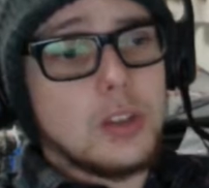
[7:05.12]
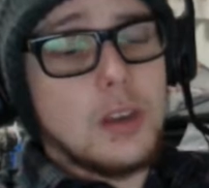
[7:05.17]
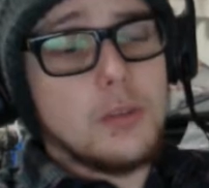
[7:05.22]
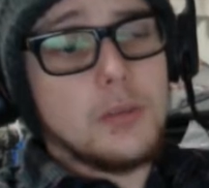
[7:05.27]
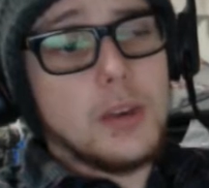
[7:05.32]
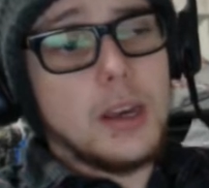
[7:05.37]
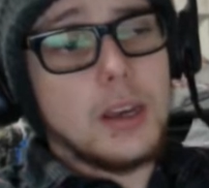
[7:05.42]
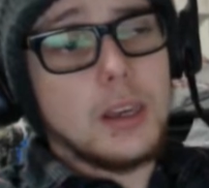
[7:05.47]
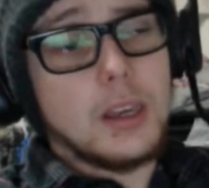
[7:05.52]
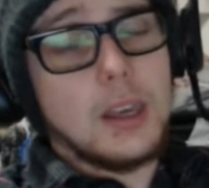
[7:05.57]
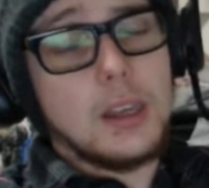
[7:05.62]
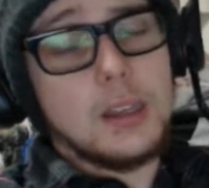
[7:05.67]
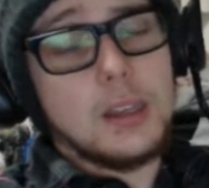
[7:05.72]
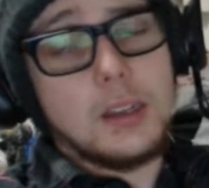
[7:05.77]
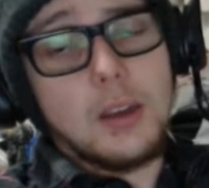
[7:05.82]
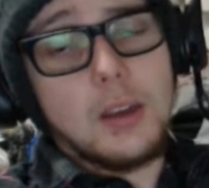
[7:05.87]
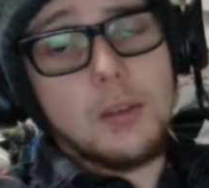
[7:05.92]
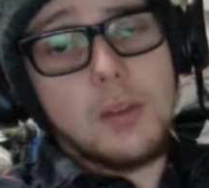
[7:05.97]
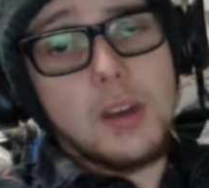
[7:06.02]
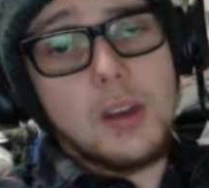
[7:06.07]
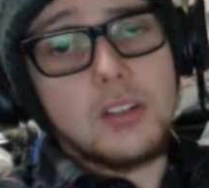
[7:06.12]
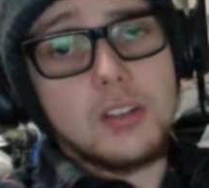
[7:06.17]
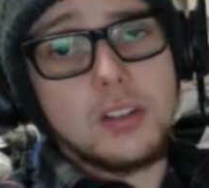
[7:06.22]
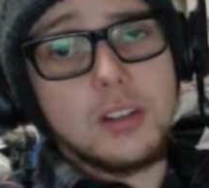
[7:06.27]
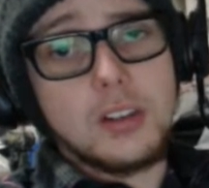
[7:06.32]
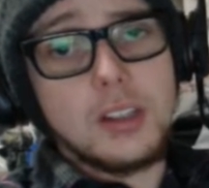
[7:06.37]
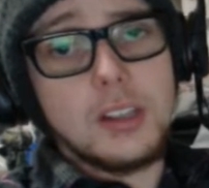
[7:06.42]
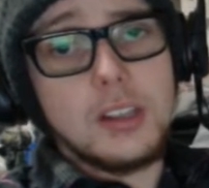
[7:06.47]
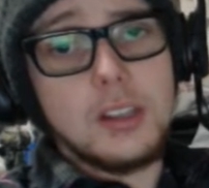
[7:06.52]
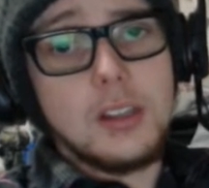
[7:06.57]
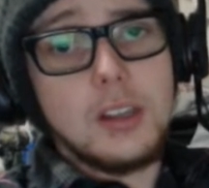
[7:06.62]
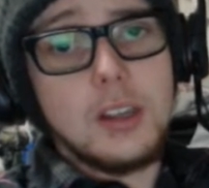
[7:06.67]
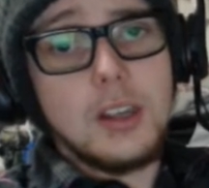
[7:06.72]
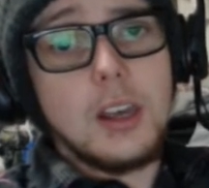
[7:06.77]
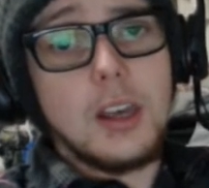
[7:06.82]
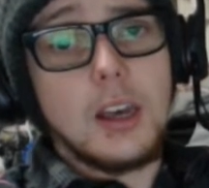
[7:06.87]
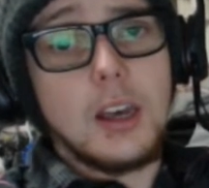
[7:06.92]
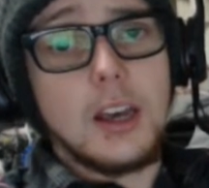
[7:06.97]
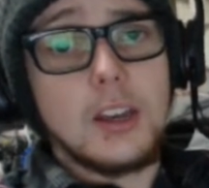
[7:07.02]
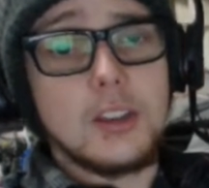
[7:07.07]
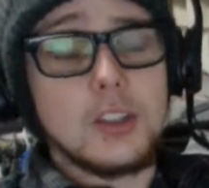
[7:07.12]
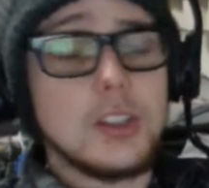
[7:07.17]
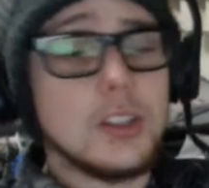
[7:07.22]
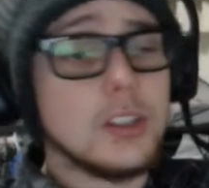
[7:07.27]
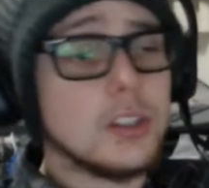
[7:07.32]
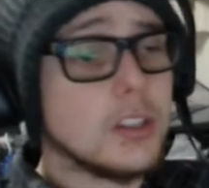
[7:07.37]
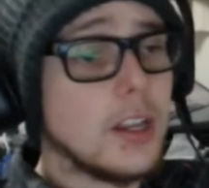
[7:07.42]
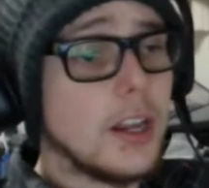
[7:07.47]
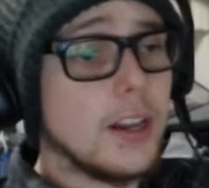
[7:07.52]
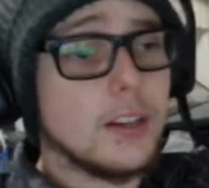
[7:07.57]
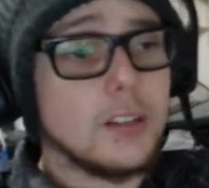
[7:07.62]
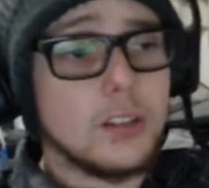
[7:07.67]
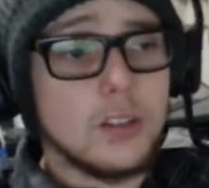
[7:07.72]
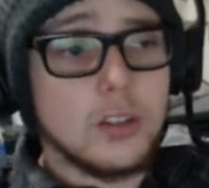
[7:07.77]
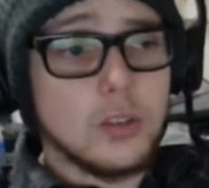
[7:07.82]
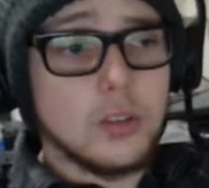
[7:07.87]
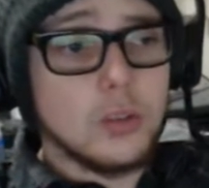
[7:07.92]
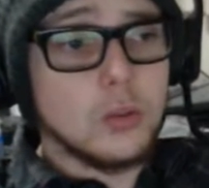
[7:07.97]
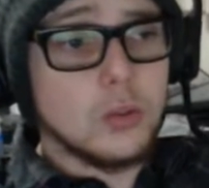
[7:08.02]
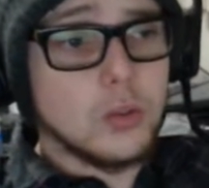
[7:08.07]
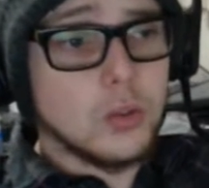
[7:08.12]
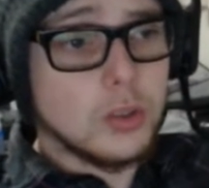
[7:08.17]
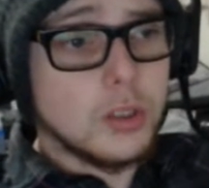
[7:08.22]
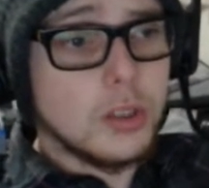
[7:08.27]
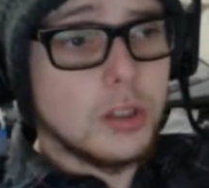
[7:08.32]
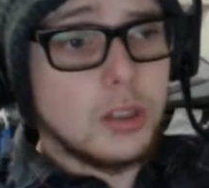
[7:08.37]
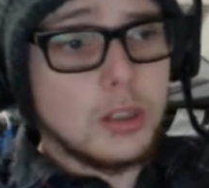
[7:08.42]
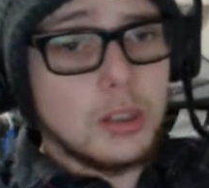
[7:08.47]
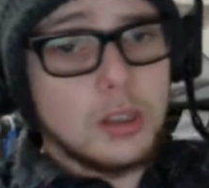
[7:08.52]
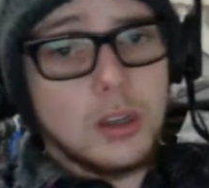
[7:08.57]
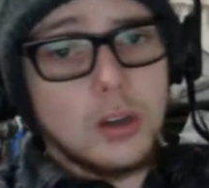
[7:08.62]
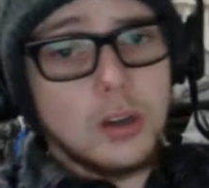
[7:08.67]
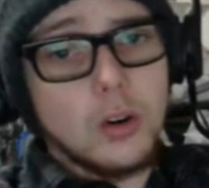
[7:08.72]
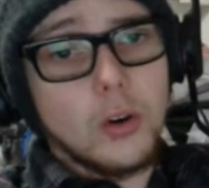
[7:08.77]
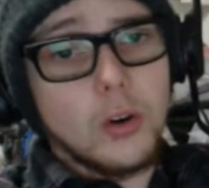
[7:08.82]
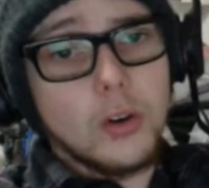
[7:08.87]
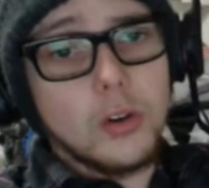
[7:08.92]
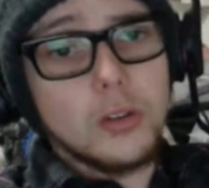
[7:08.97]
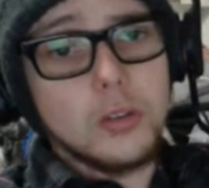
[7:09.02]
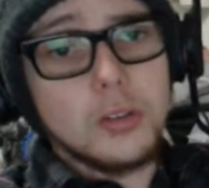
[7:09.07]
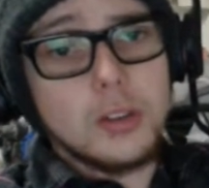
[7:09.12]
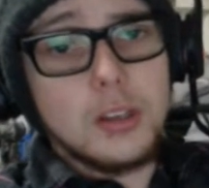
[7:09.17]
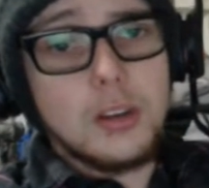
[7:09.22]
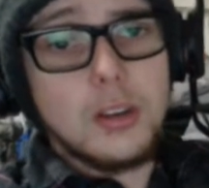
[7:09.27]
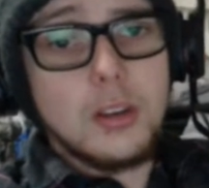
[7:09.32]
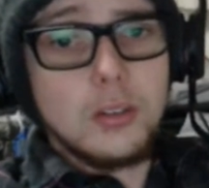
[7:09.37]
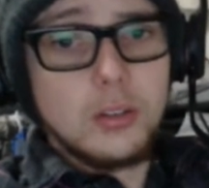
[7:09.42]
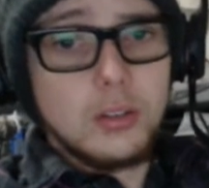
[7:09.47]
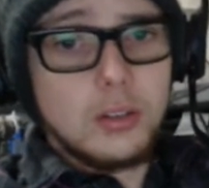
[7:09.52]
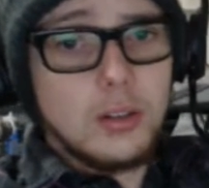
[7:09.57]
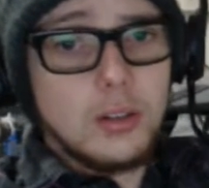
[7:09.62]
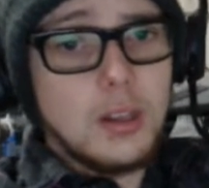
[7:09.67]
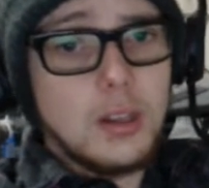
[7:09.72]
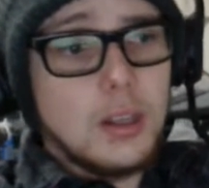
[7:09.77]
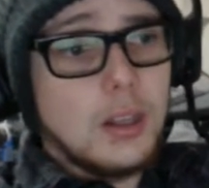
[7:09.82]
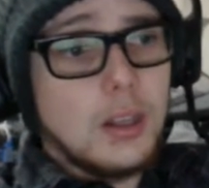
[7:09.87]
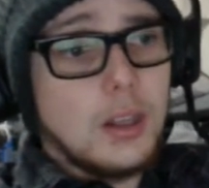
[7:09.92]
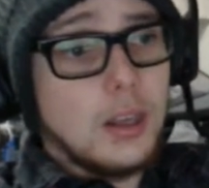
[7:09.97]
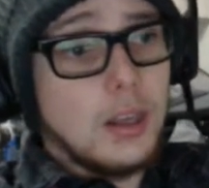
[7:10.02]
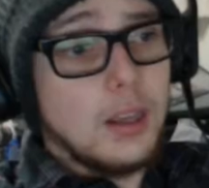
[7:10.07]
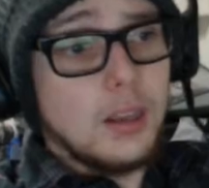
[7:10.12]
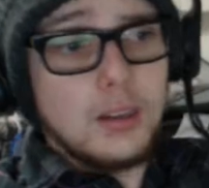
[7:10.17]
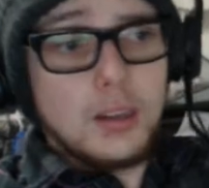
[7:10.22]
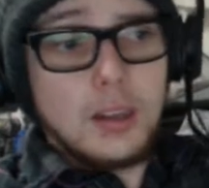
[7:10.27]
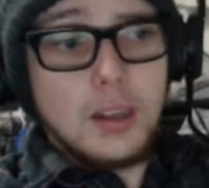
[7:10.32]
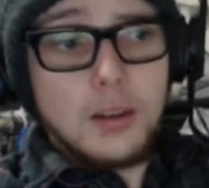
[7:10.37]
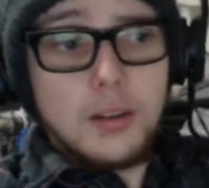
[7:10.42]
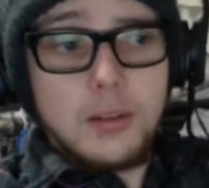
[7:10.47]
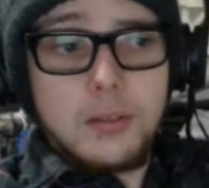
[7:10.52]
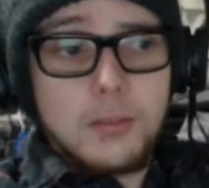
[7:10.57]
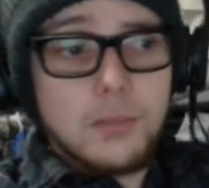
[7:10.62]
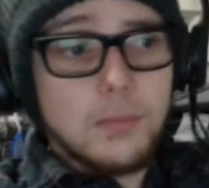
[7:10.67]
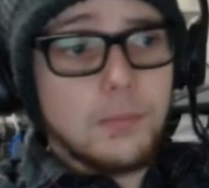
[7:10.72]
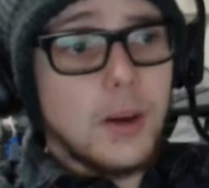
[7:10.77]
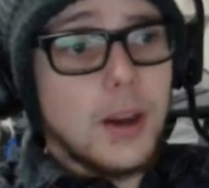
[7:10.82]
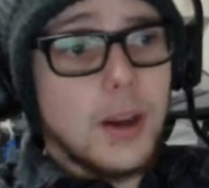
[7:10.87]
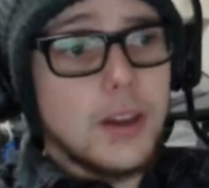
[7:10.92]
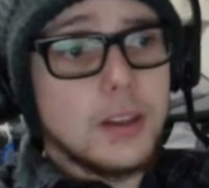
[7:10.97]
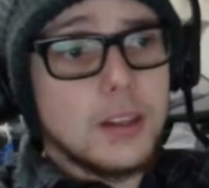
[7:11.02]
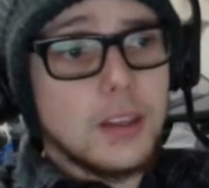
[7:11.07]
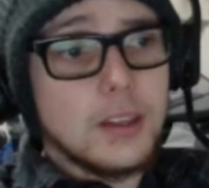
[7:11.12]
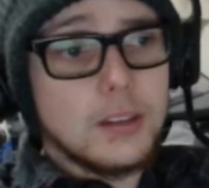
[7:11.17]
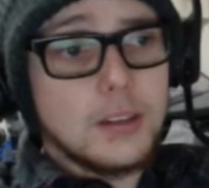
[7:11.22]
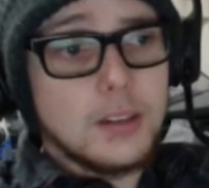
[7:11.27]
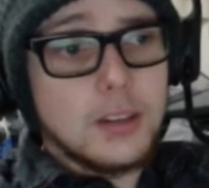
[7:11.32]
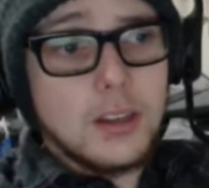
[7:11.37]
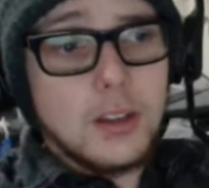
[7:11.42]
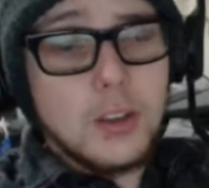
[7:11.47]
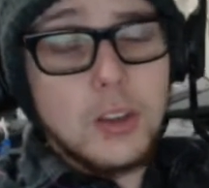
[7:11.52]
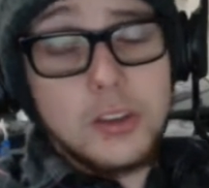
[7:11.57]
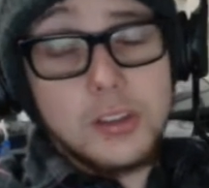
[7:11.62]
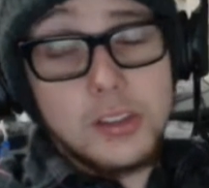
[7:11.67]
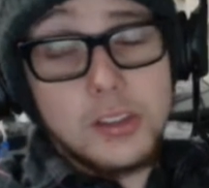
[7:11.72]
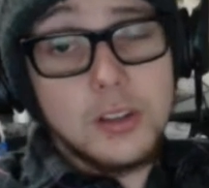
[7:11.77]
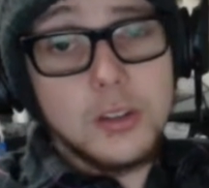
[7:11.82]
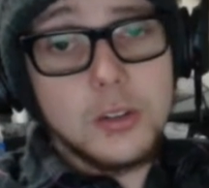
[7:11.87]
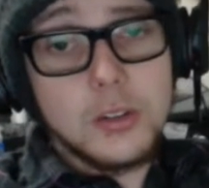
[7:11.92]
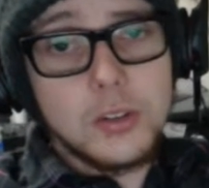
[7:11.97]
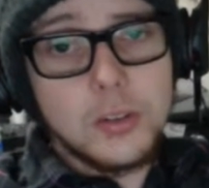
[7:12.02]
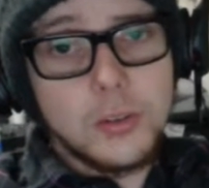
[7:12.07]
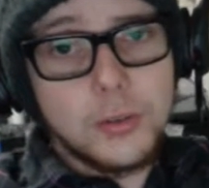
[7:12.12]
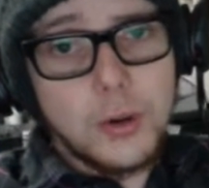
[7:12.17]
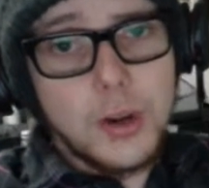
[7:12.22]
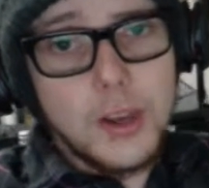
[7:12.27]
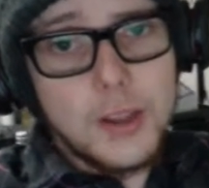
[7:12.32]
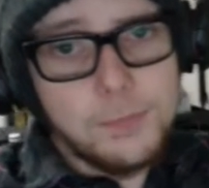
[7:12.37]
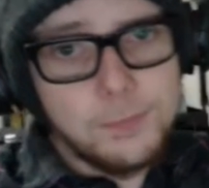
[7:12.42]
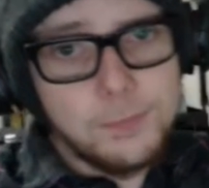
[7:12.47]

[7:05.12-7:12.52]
Vex, and eventually she decided to join the Auto Xenos and fight against the Xenos threat.